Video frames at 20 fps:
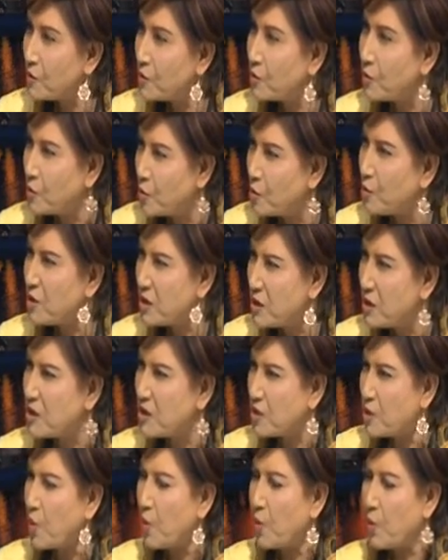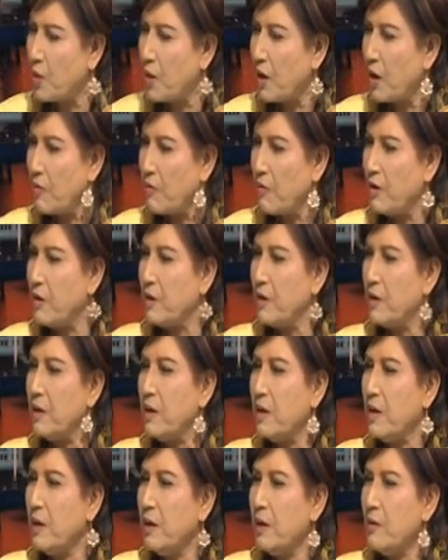uses or very
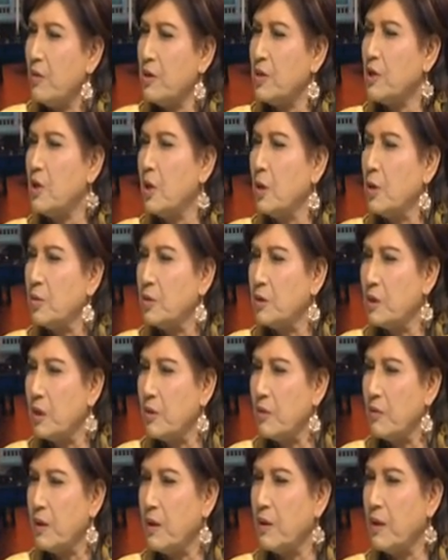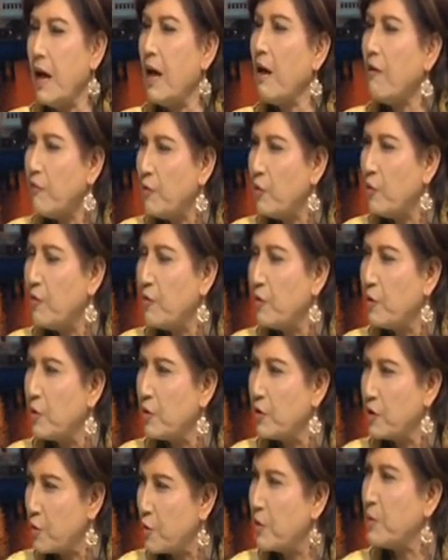very helpful
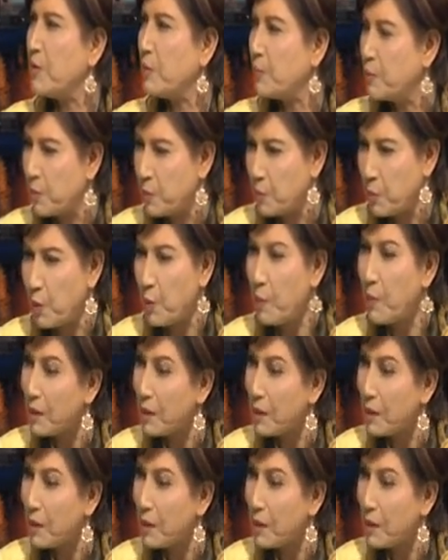for treatment people,